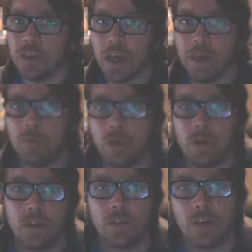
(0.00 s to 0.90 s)
I have been
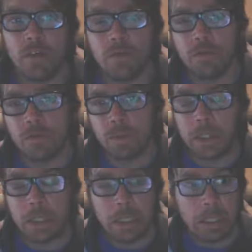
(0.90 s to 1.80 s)
doing stuff,
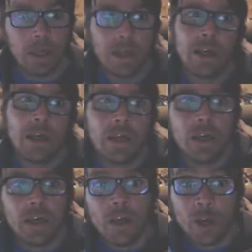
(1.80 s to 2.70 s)
been
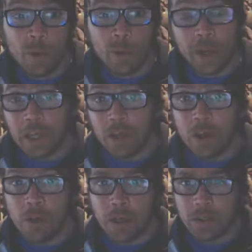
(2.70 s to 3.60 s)
working a
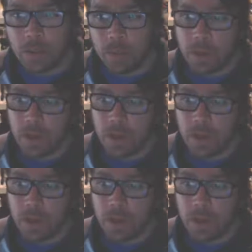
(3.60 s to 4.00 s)
lot, picked up